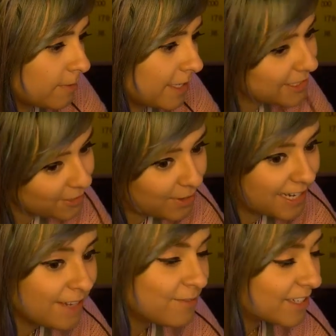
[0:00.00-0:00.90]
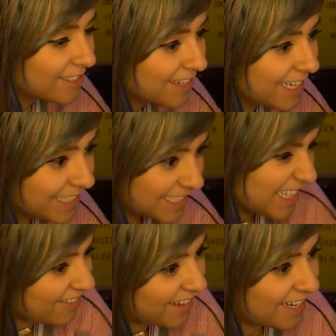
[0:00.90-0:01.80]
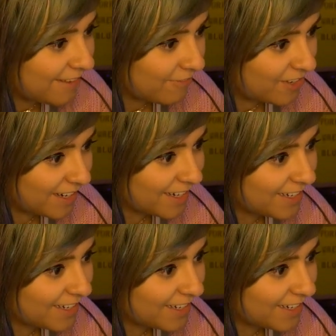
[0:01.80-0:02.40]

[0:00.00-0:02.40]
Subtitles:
be like, do you want any more drinks? Do you want any more?